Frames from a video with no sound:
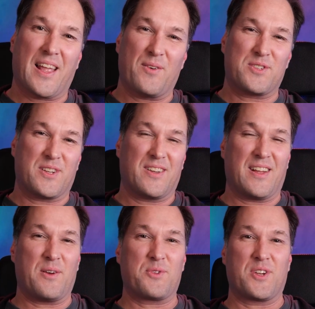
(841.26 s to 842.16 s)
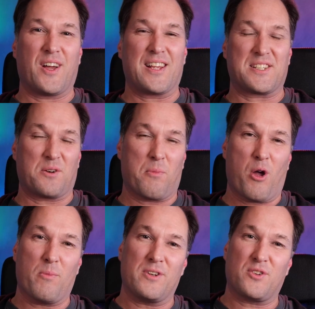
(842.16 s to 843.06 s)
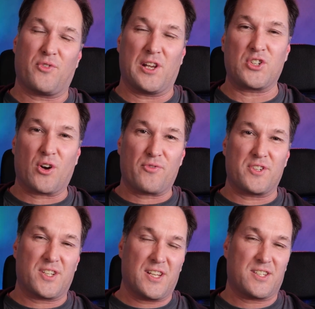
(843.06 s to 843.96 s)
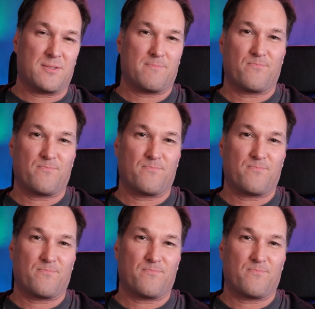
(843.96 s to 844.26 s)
It was a nice little moment to finish off the season.